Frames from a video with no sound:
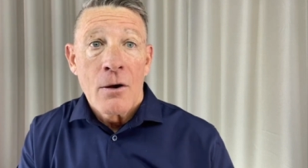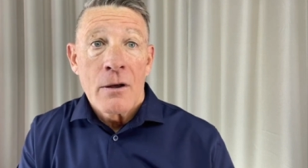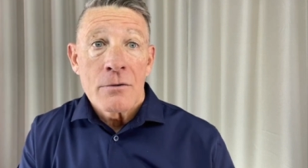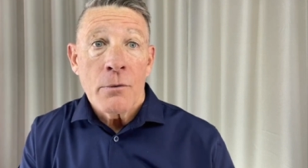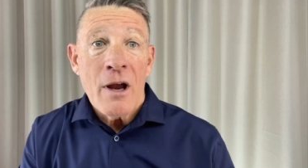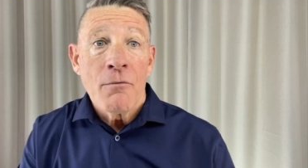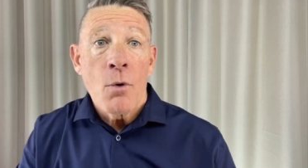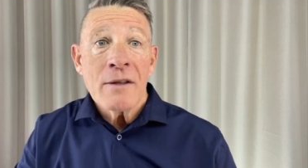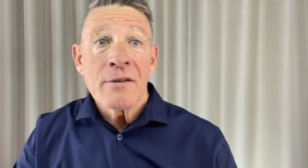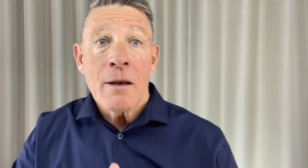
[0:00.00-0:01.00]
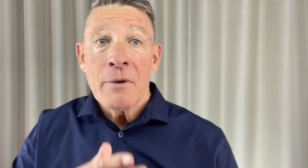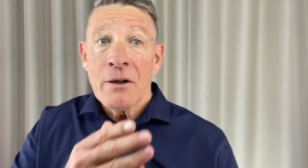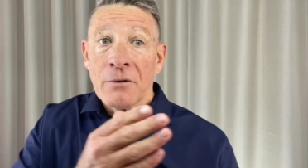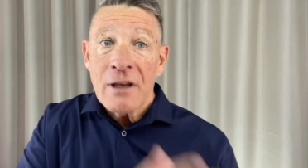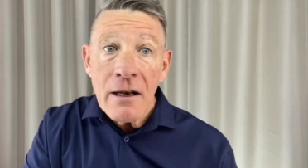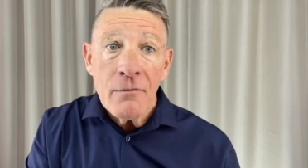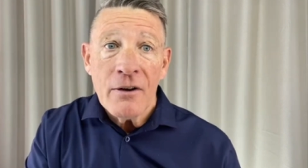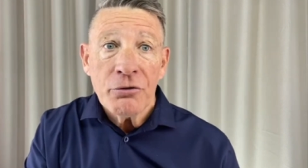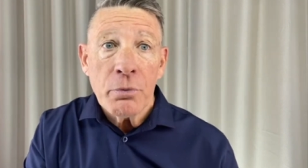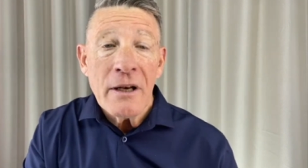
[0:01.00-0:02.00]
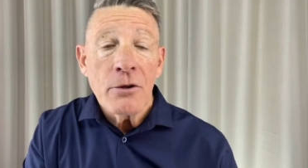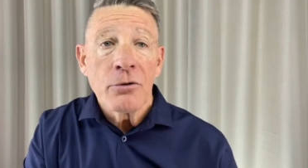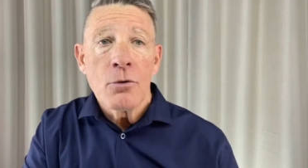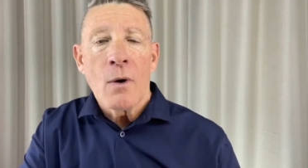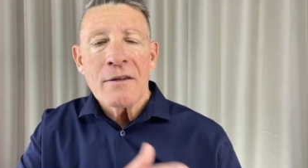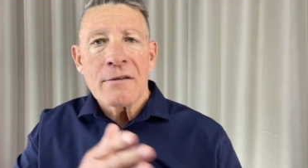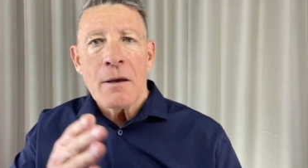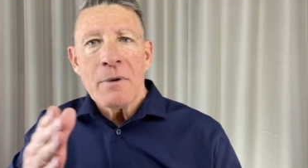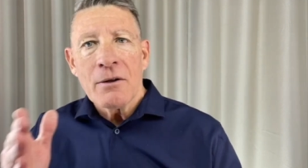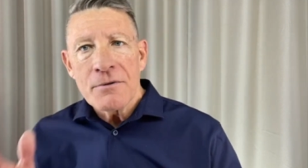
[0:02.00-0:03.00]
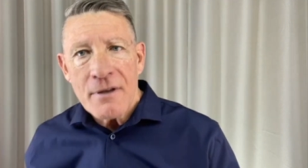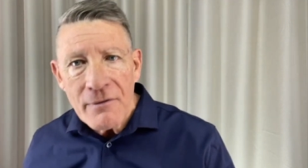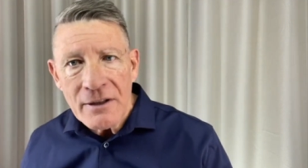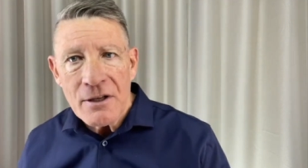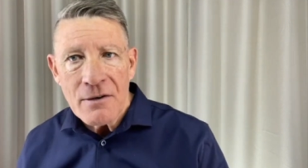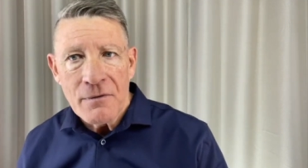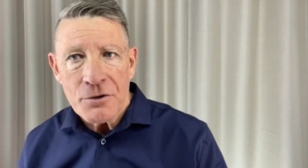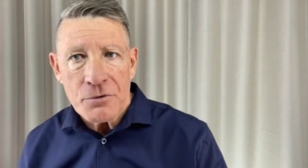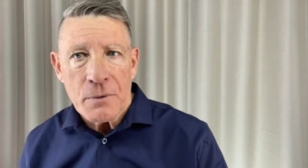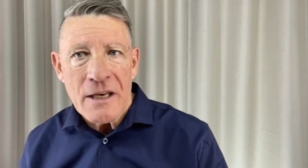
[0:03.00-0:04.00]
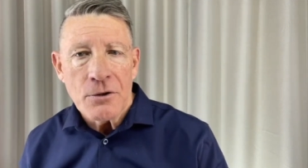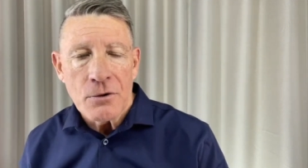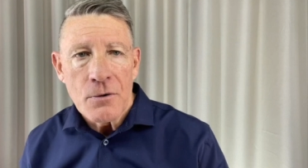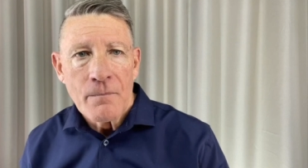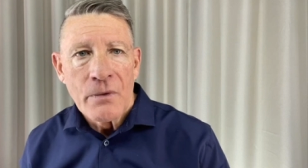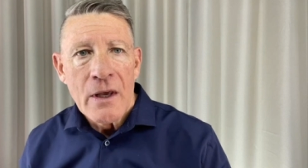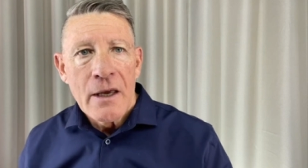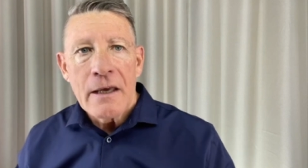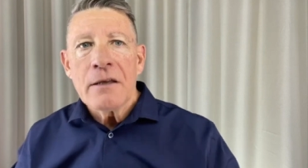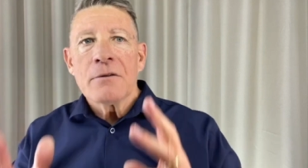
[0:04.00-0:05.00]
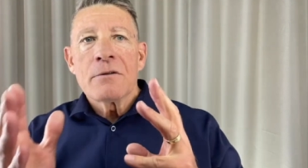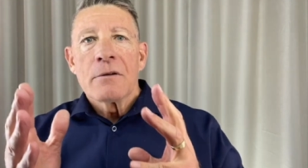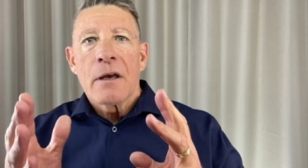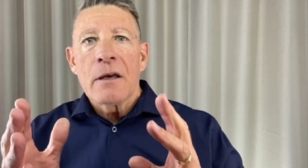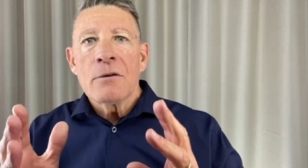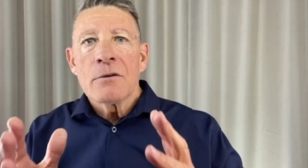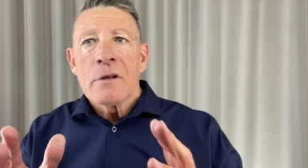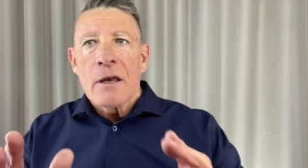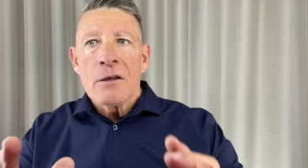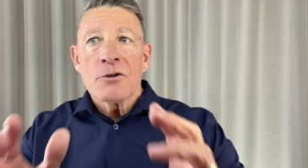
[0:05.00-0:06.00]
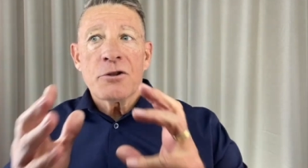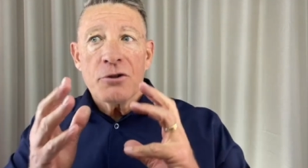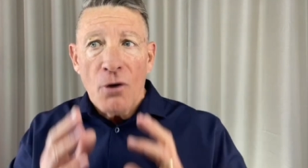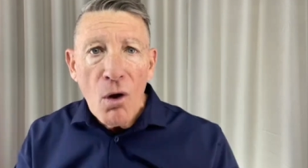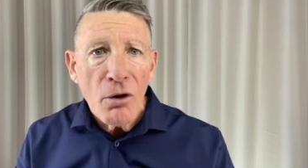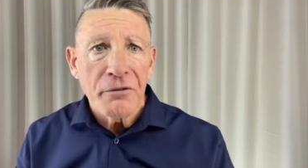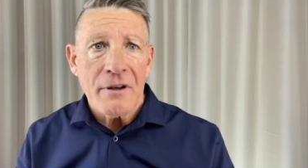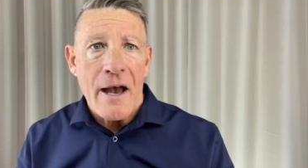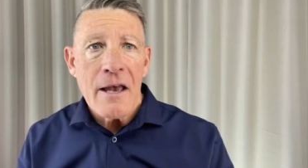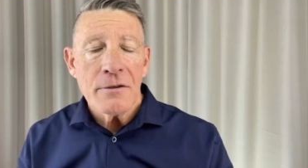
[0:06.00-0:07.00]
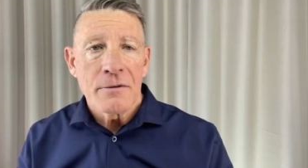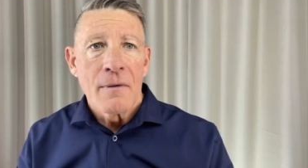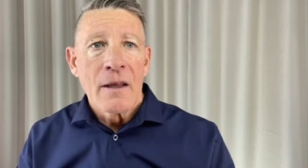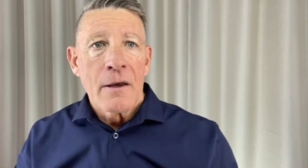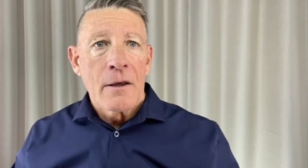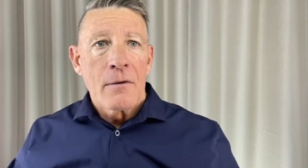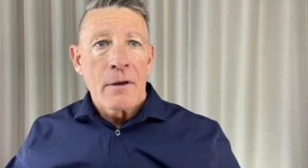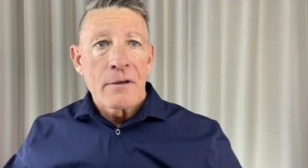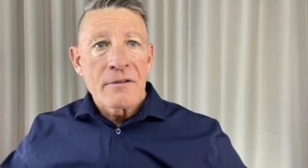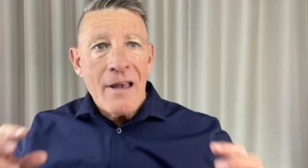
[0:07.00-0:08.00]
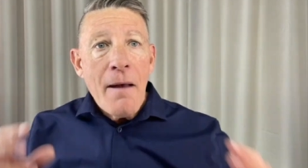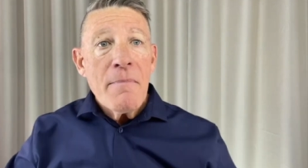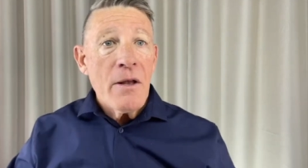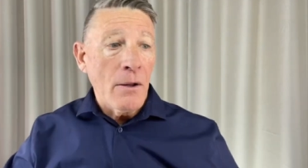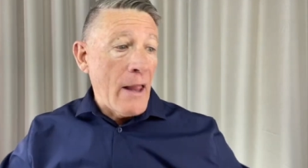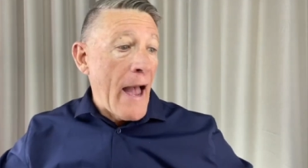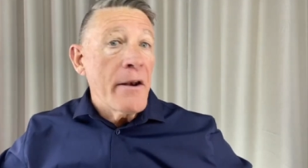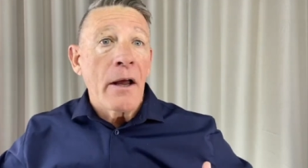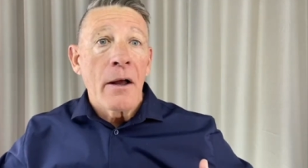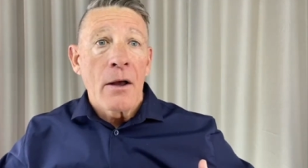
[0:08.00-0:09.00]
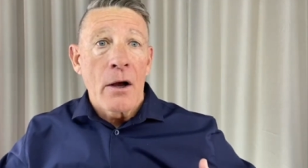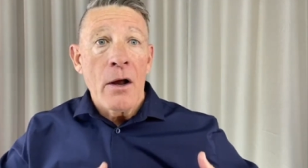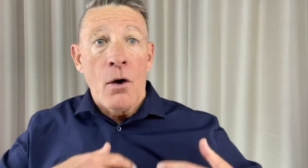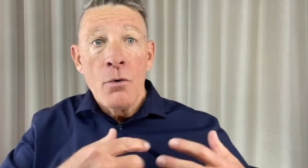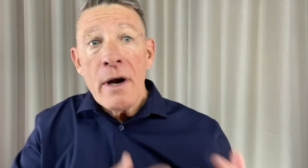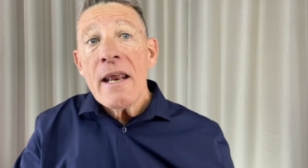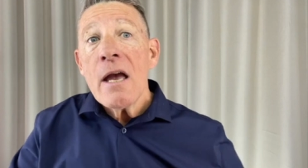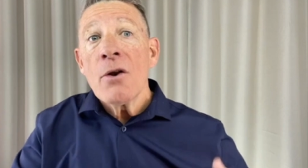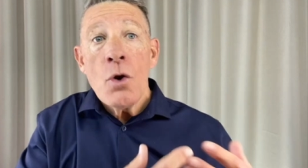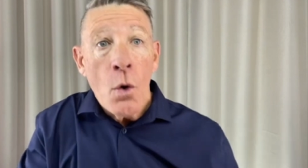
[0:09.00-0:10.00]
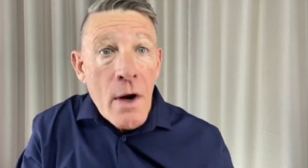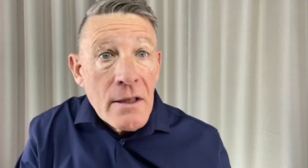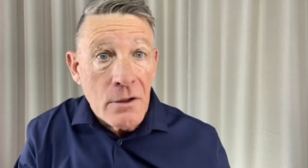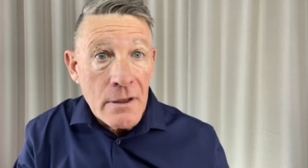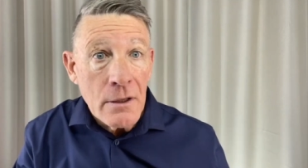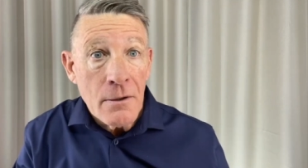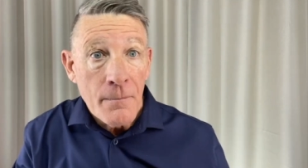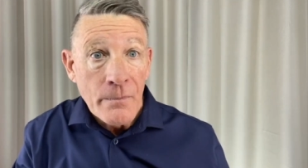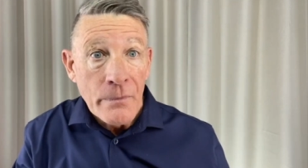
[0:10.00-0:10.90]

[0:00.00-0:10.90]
So we have 1 Samuel 10, verse 22, 1 Samuel 17, verse 22. In, in, in Saul's case, Samuel had already anointed